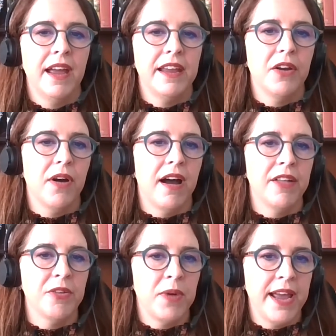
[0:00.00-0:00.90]

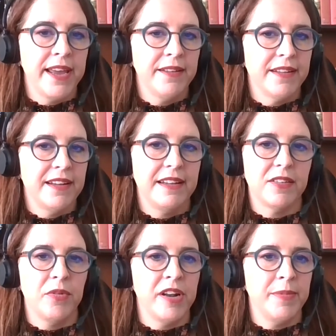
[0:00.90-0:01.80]
Either way,
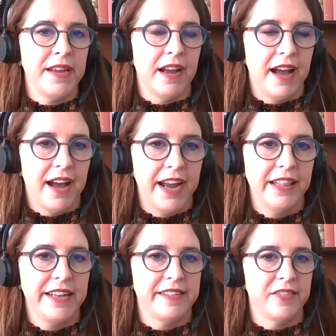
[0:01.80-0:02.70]
it's going to be
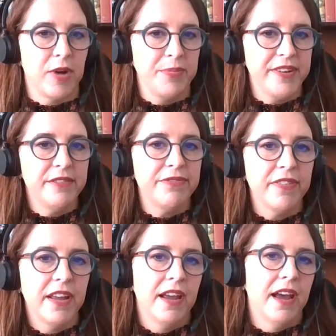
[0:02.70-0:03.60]
highly disruptive.